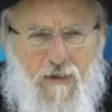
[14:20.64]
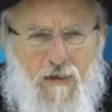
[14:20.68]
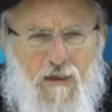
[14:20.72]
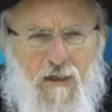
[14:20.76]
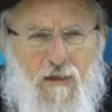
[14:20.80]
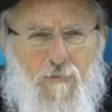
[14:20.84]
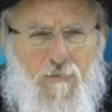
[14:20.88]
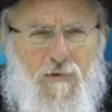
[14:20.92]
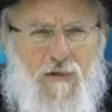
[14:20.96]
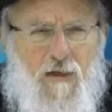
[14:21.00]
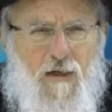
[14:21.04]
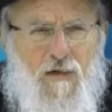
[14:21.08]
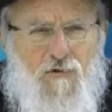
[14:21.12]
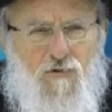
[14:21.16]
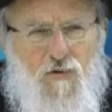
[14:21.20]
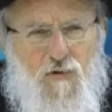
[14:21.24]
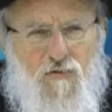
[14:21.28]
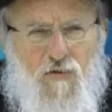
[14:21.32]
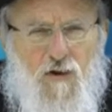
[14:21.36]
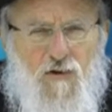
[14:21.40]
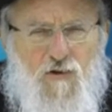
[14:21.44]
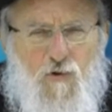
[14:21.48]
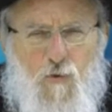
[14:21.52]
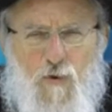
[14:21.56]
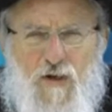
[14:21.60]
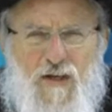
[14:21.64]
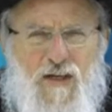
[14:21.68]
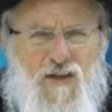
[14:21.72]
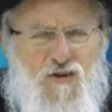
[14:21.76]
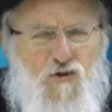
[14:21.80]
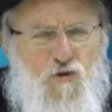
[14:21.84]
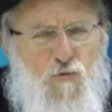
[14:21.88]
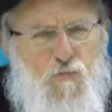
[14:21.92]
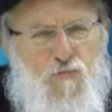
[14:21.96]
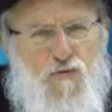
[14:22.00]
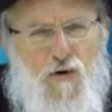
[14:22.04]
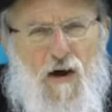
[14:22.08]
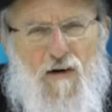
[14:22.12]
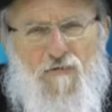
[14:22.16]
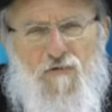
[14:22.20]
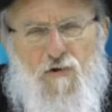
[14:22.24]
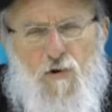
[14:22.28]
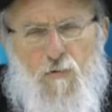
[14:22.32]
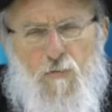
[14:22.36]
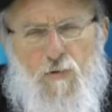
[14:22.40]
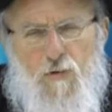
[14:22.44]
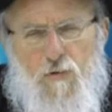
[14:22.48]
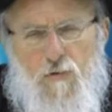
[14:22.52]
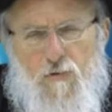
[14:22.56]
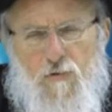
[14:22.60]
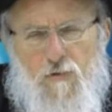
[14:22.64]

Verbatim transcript: Now, let me tell you, tell you a Hindu proverb.